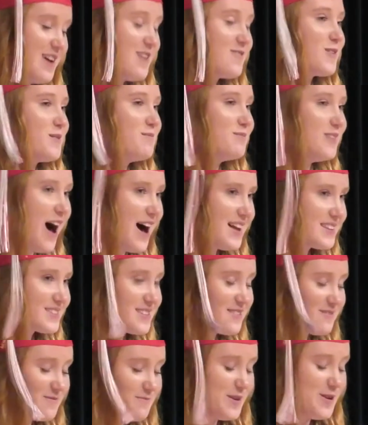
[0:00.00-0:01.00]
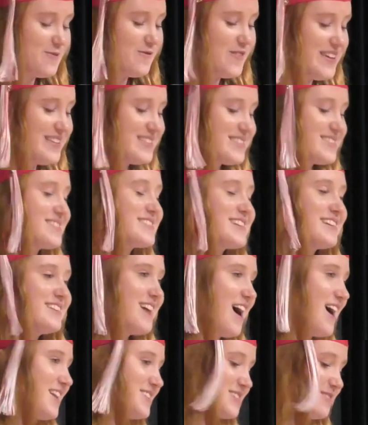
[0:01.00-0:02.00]
From lots of movies to
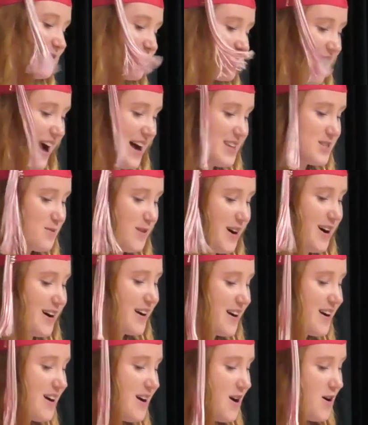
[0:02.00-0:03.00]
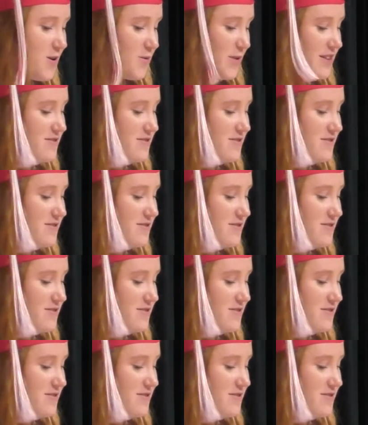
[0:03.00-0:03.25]
lots of classwork,